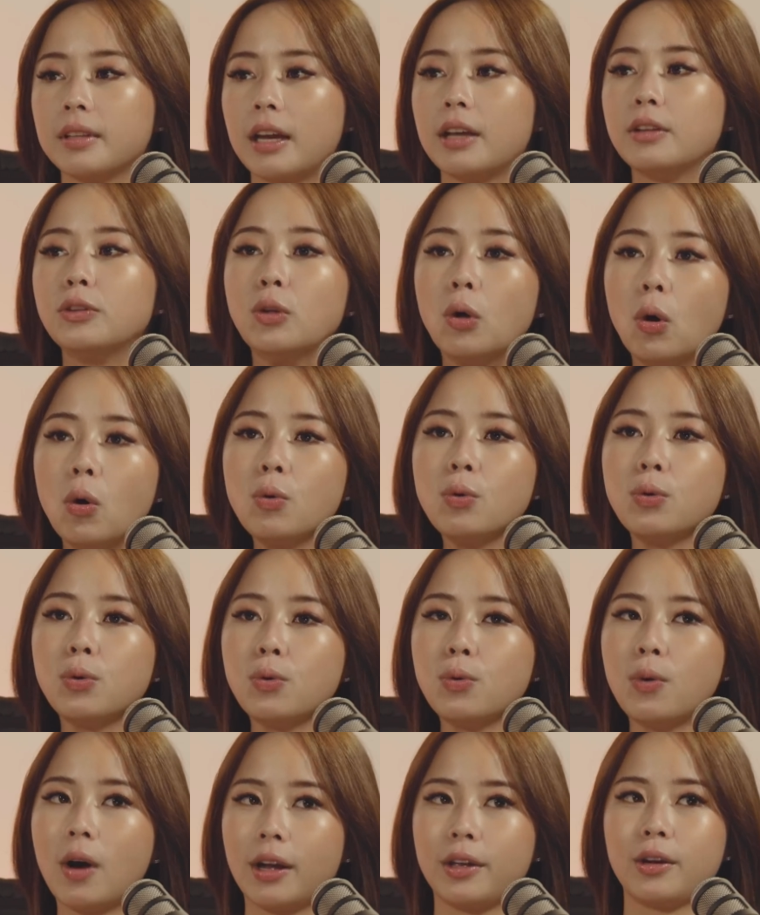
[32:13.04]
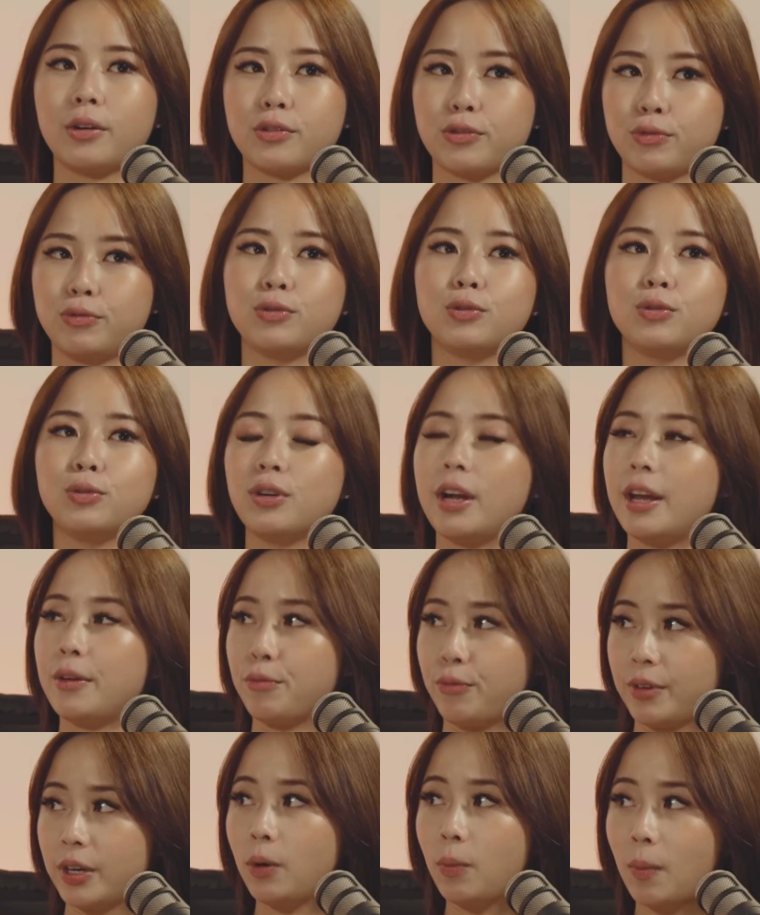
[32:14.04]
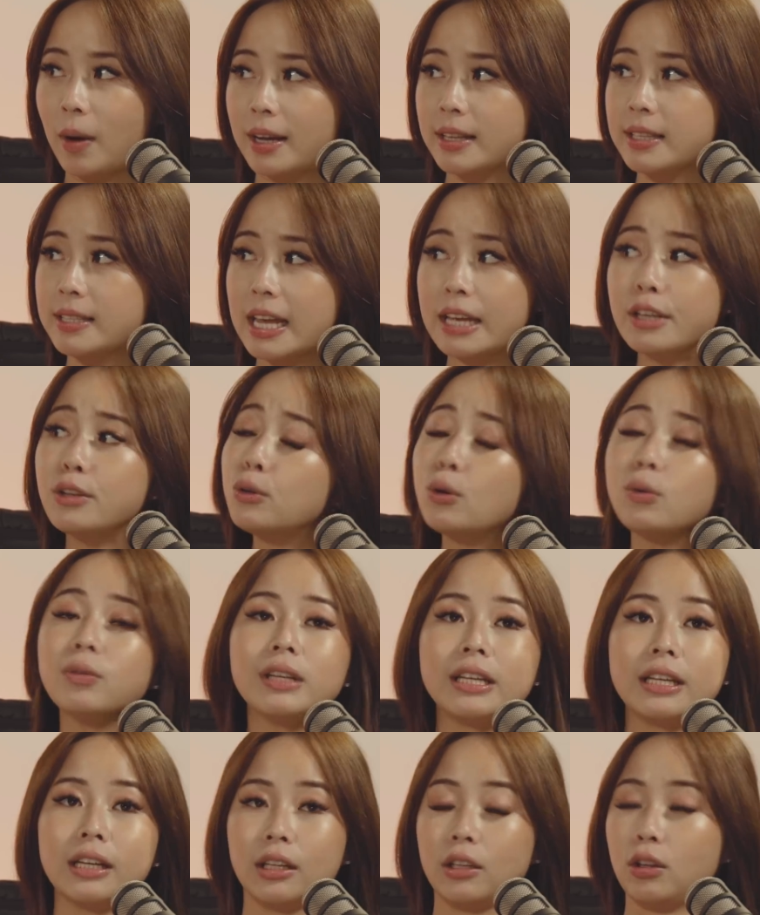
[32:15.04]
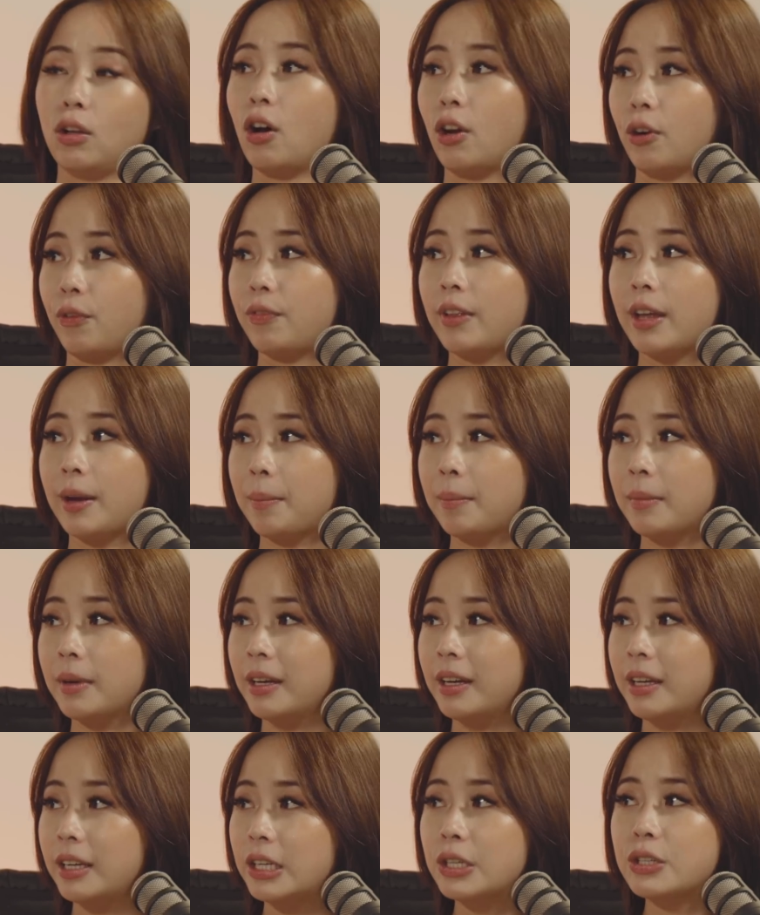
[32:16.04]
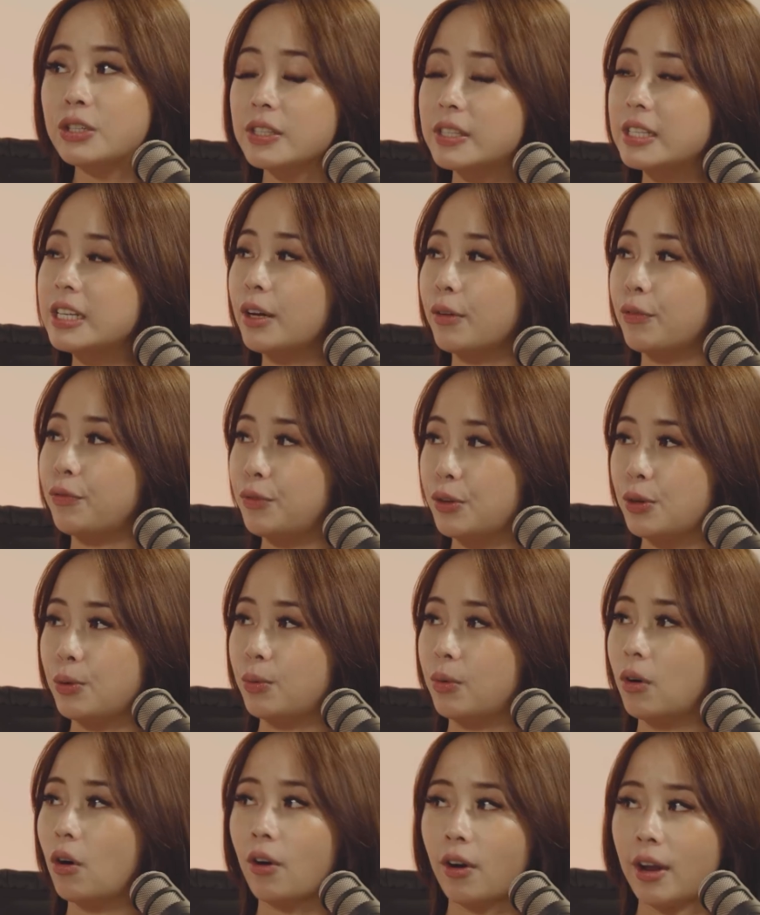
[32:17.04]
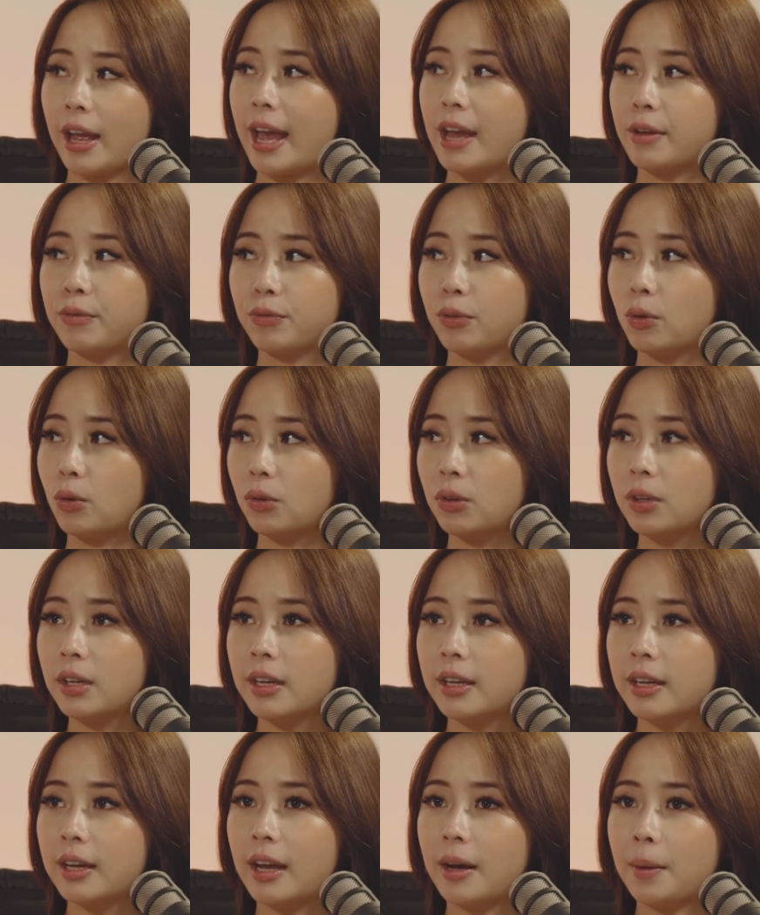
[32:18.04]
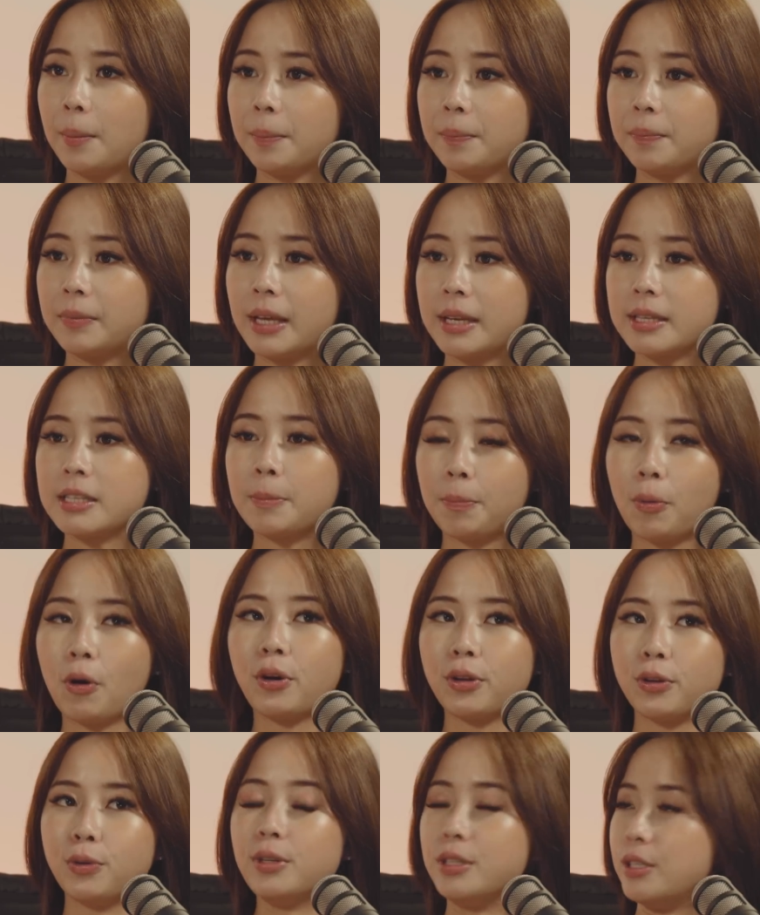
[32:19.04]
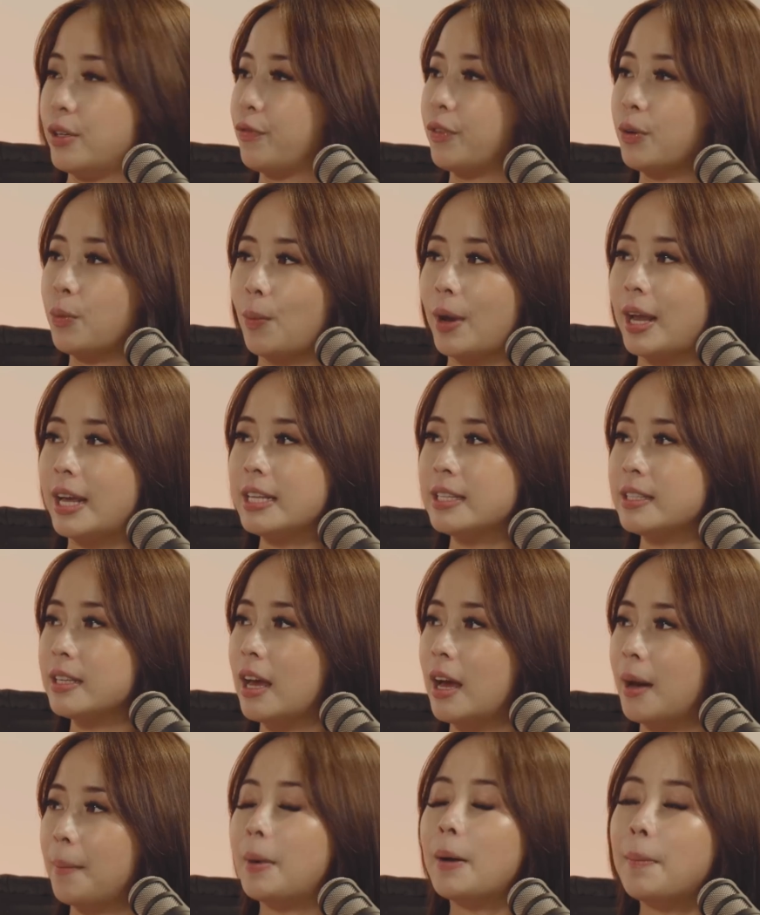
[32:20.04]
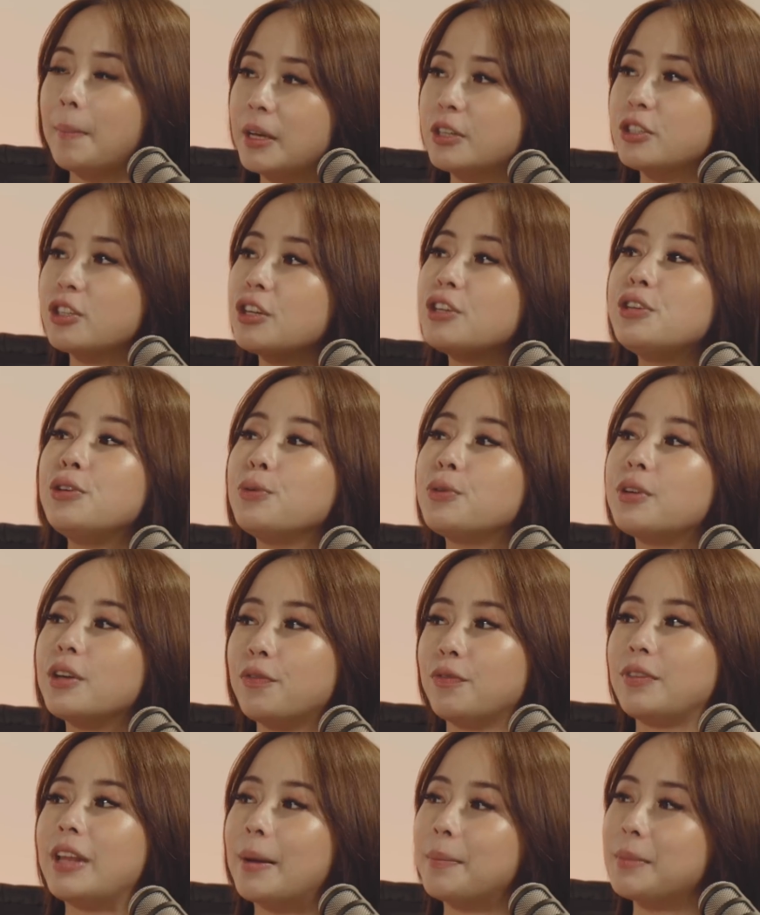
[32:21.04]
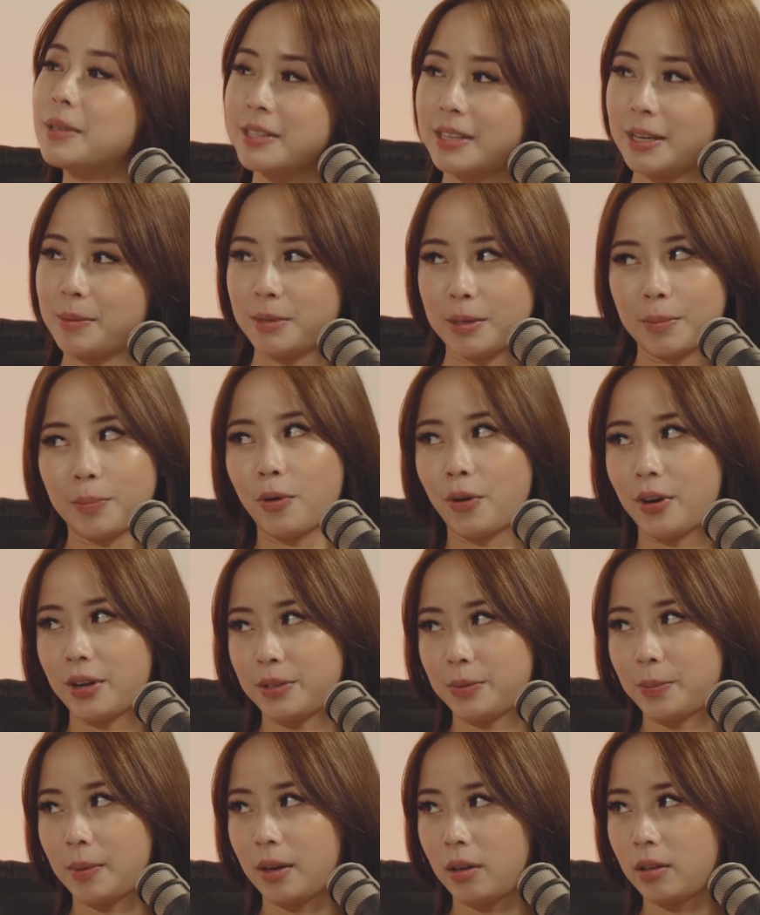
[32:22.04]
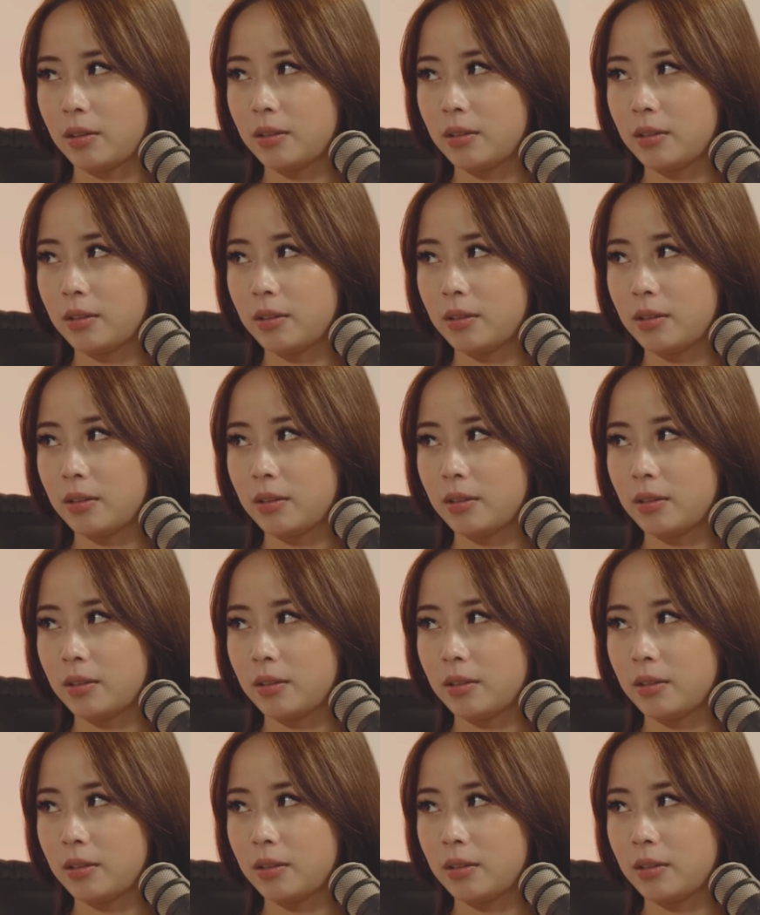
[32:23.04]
Yeah, know who are your true and real ones, and you don't need a lot of them. You just need a few or a handful that support you in different ways, but make sure you give them the same support as well.